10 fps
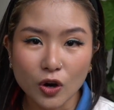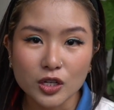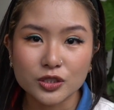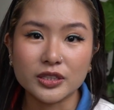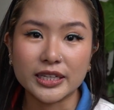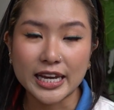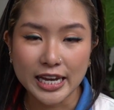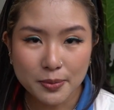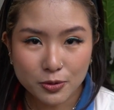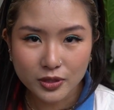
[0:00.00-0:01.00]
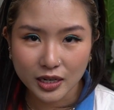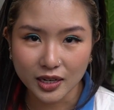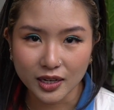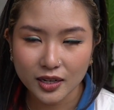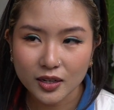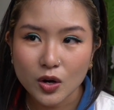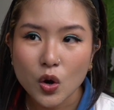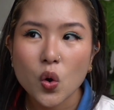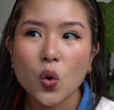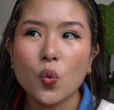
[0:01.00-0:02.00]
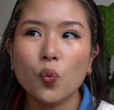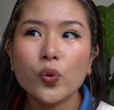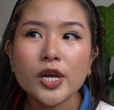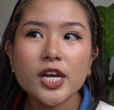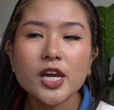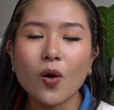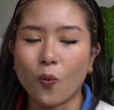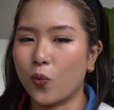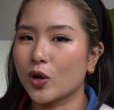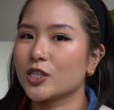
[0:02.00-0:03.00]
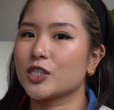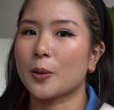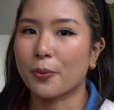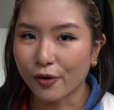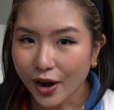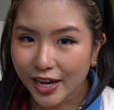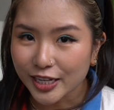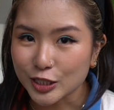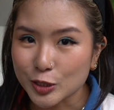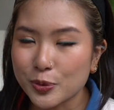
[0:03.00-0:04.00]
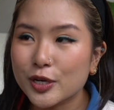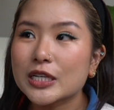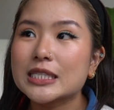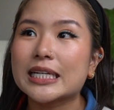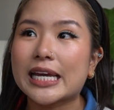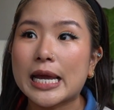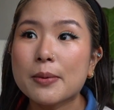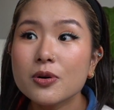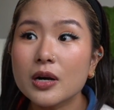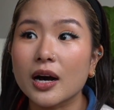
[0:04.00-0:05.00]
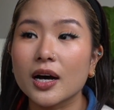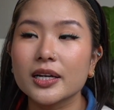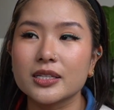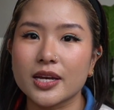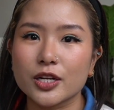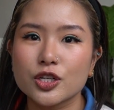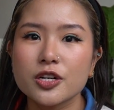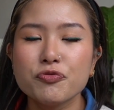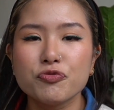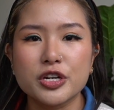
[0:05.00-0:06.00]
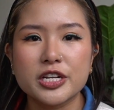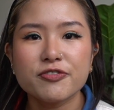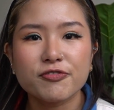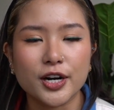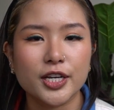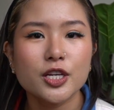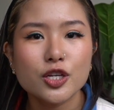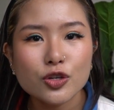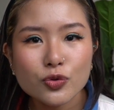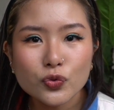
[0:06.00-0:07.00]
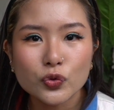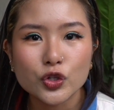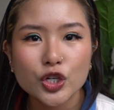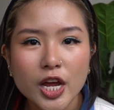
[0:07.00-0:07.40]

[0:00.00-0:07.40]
got to the cable car, we were surprised because the cable car is actually really fucking huge.